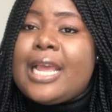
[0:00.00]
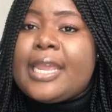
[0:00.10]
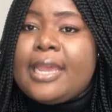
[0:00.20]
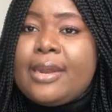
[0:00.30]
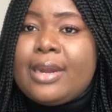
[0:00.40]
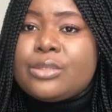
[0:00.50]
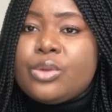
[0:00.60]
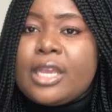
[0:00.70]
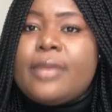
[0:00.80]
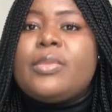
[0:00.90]
carers.
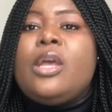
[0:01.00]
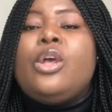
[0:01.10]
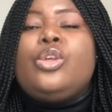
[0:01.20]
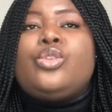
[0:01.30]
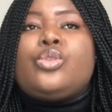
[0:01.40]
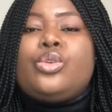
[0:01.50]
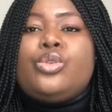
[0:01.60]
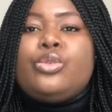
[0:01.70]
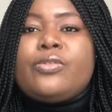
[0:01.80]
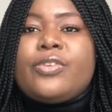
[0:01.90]
Okay, so
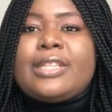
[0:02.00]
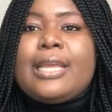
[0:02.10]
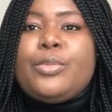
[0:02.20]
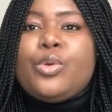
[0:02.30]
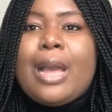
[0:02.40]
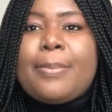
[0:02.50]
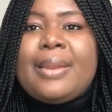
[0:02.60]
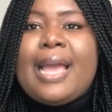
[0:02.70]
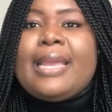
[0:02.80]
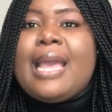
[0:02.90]
you look for them, you
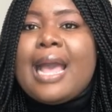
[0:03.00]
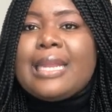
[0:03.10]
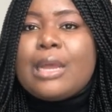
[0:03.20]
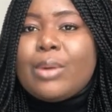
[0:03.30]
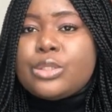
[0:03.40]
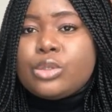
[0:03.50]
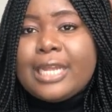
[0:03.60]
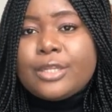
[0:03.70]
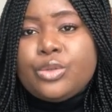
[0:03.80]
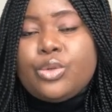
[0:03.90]
apply. And I want to
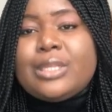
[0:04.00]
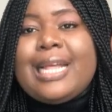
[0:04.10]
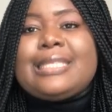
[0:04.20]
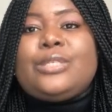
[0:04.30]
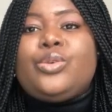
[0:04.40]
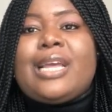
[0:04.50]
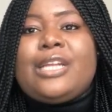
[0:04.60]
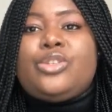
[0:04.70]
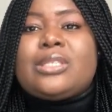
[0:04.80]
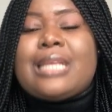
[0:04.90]
let you know that you
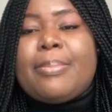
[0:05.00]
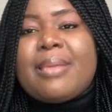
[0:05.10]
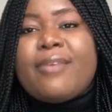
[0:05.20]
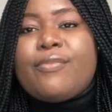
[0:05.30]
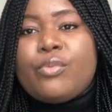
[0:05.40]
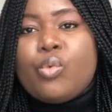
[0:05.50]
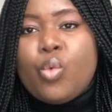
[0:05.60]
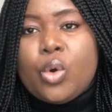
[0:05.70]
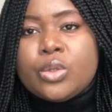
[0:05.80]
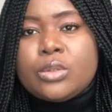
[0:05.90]
can't just apply
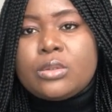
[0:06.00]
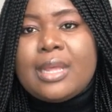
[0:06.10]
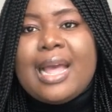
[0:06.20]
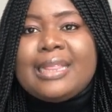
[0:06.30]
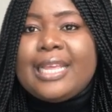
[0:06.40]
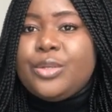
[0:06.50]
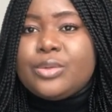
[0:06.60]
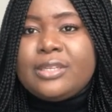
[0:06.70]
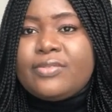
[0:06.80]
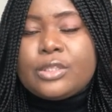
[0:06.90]
one and then you
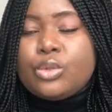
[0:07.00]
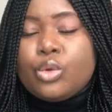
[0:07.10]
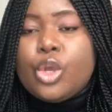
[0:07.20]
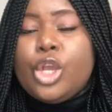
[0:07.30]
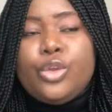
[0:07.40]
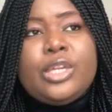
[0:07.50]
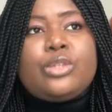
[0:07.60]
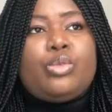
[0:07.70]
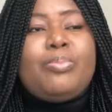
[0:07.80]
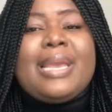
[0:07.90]
leave it. No, you need
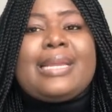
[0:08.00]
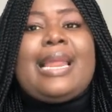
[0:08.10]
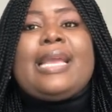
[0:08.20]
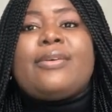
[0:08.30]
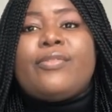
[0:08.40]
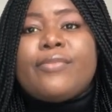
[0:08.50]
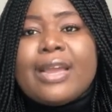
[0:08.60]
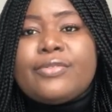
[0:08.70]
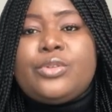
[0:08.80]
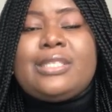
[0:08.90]
to make like
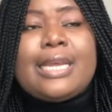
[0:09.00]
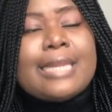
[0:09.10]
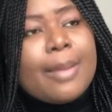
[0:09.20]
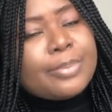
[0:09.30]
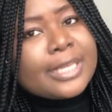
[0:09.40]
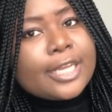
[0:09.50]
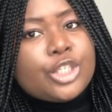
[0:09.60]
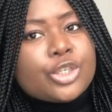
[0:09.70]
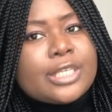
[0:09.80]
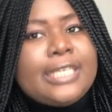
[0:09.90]
5 to 10
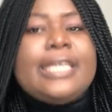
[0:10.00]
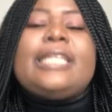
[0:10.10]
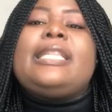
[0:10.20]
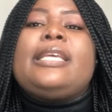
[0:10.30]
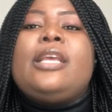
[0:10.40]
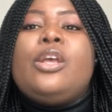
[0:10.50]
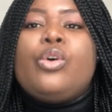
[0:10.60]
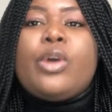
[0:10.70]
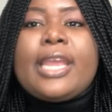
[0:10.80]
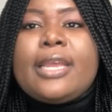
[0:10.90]
applications in a day.
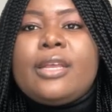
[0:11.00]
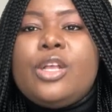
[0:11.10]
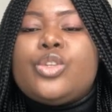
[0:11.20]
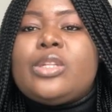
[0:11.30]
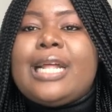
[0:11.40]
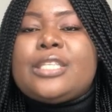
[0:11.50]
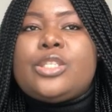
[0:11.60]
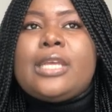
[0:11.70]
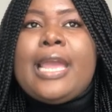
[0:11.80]
Okay, so that